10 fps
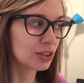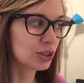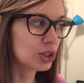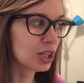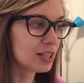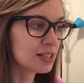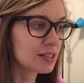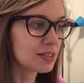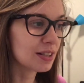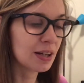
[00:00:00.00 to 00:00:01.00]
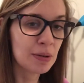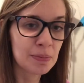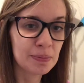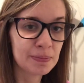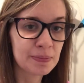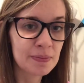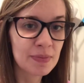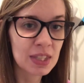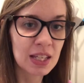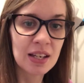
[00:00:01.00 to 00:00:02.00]
just, I
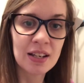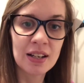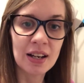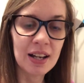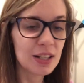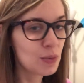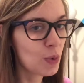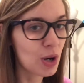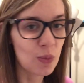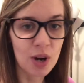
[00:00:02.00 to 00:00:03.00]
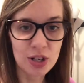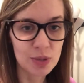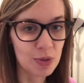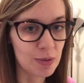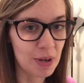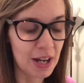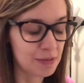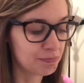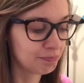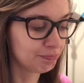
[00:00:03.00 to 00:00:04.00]
didn't want to wash them with mine.